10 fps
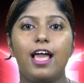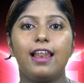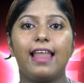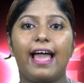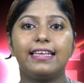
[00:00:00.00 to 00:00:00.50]

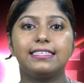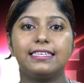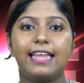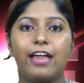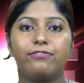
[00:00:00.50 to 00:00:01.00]
lies
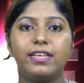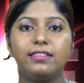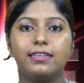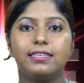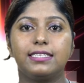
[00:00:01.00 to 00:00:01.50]
in having
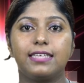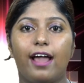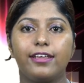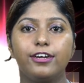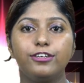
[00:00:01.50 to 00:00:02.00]
the
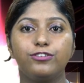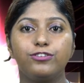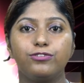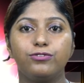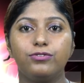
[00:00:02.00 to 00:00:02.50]
desire to
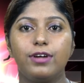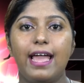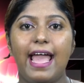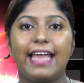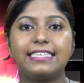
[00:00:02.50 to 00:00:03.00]
do
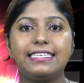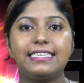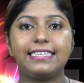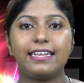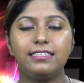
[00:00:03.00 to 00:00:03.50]
as
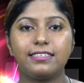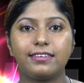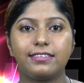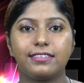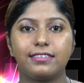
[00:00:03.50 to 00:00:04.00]
He tells
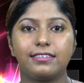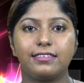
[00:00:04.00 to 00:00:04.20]
us.